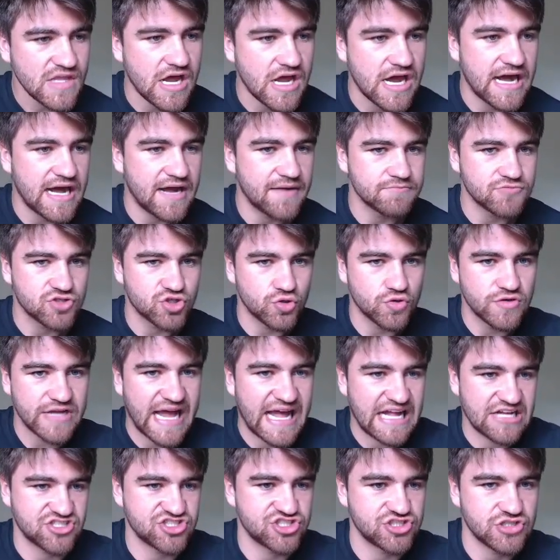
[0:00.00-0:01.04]

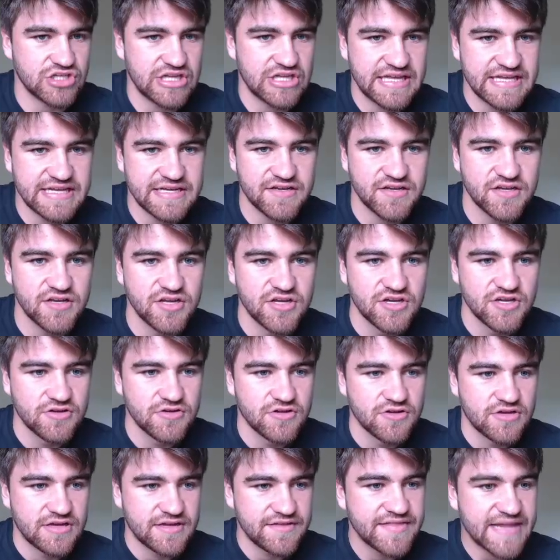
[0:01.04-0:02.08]
actually,
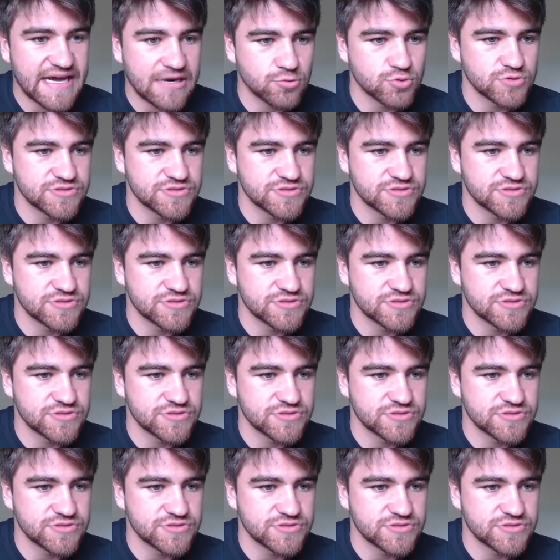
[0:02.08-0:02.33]
that